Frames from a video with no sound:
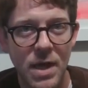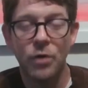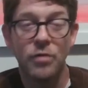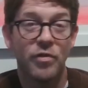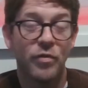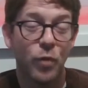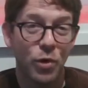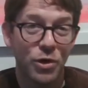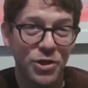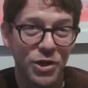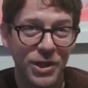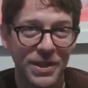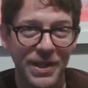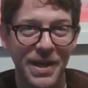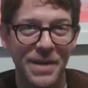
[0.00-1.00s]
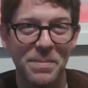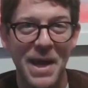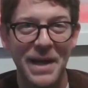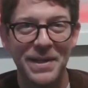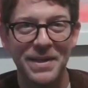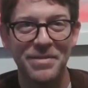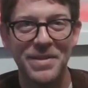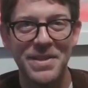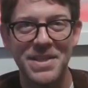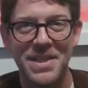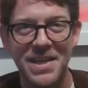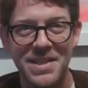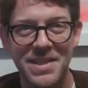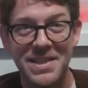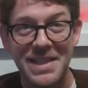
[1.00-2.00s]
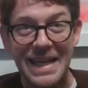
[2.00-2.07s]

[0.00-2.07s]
Unfortunately, in many of these cases,